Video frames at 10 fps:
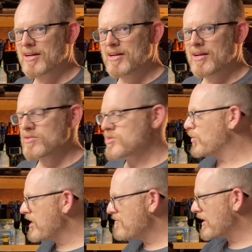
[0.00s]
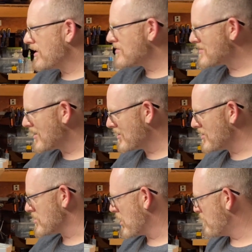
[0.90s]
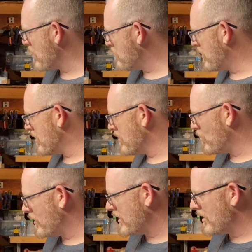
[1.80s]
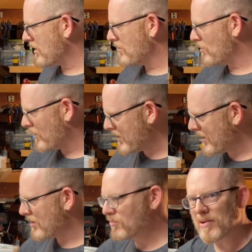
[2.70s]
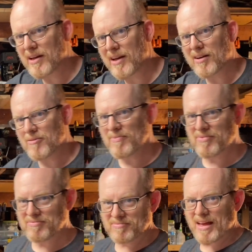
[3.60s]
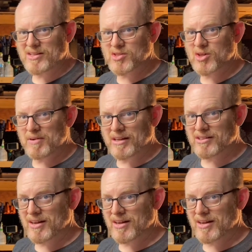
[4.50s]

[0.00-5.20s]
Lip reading: So leave areas like this. Like if I put one here, one here, one here, that's too much.